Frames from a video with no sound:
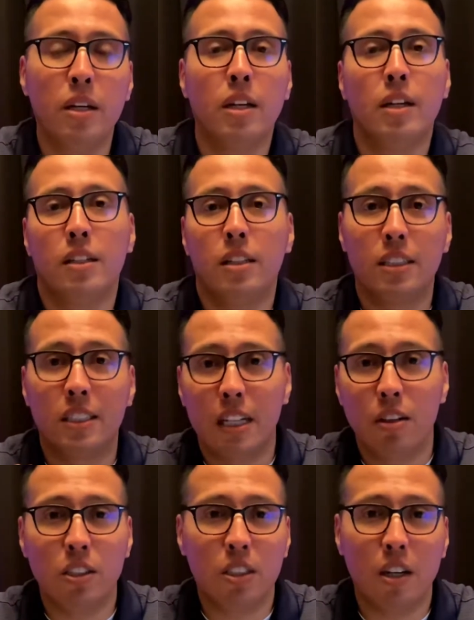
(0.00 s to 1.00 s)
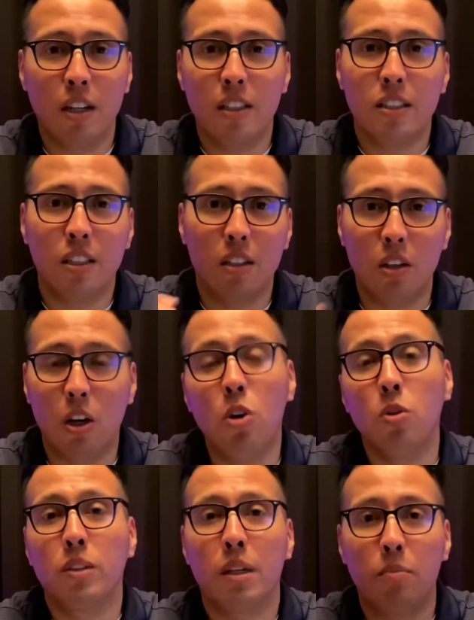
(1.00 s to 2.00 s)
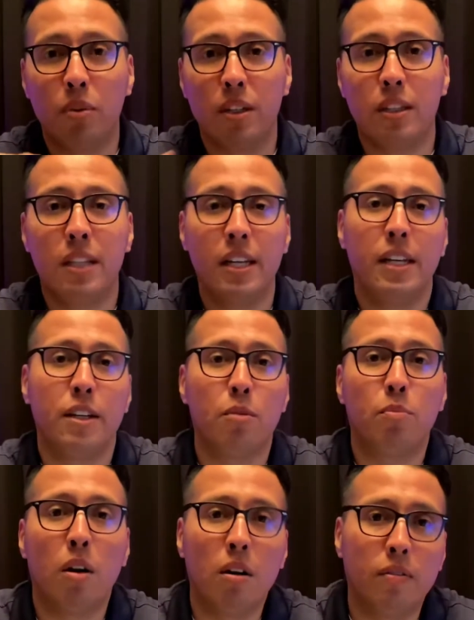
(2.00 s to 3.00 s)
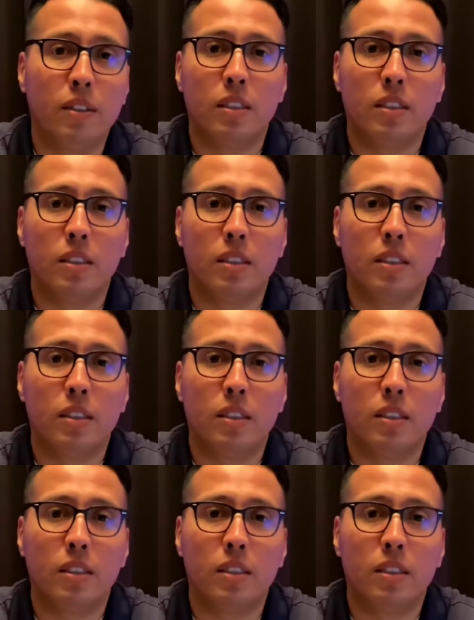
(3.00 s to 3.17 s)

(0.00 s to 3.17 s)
the sales cost alone can put a dent in your profits.